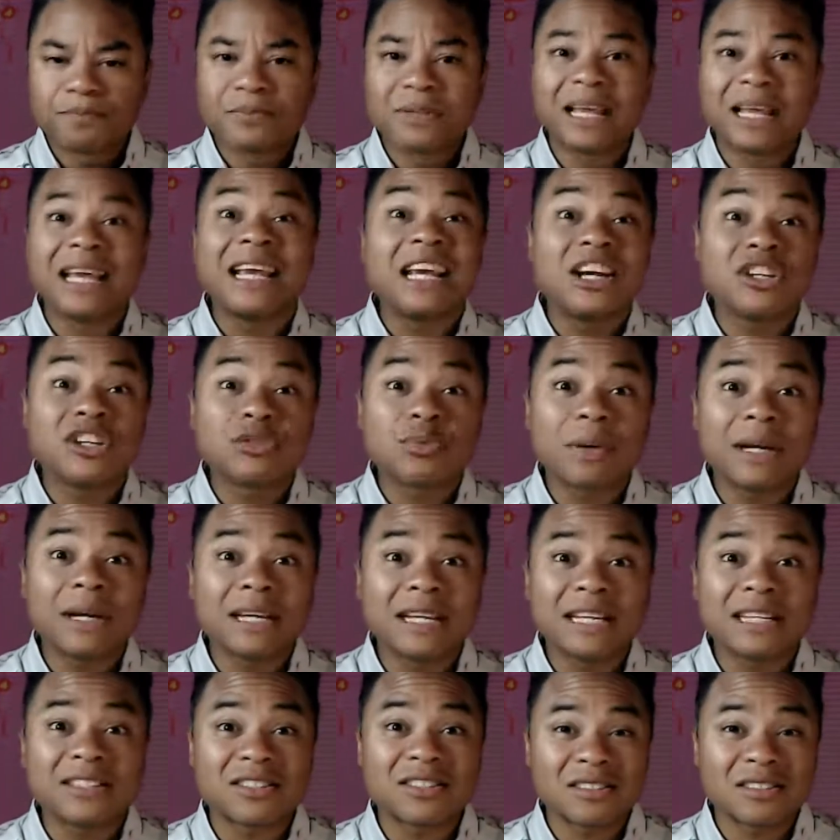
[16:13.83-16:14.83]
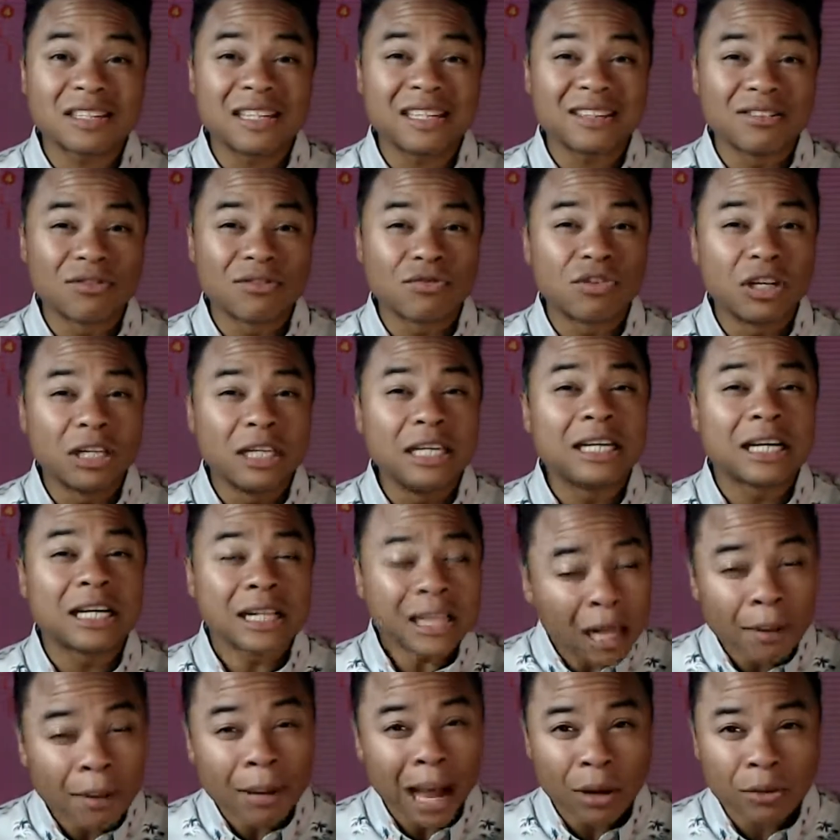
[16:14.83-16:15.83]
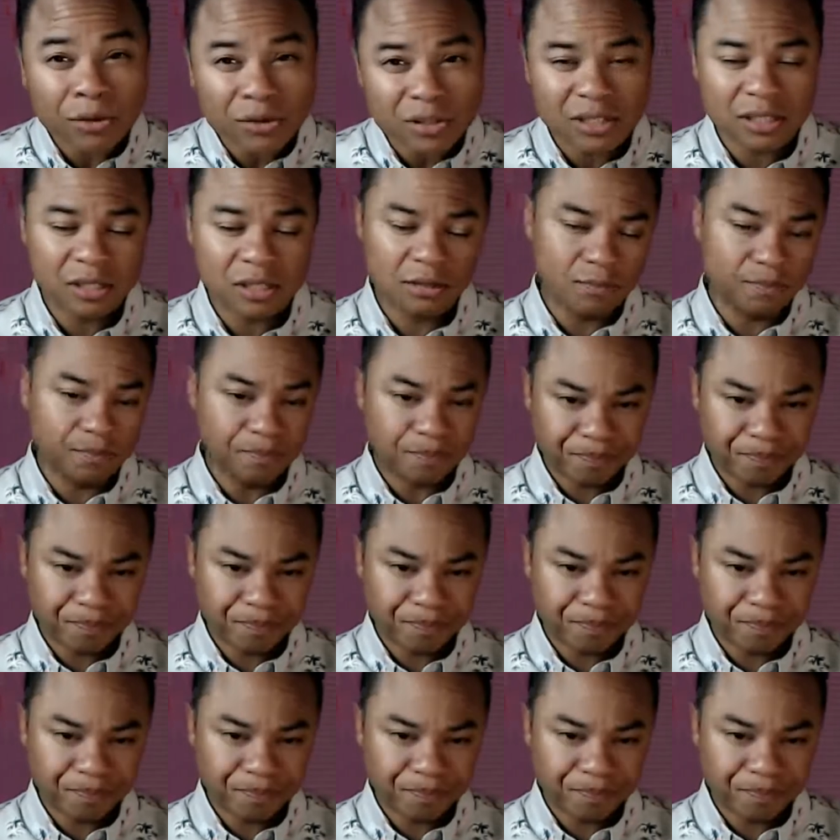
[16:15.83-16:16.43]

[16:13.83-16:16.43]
And here's where it gets really Clubhousey.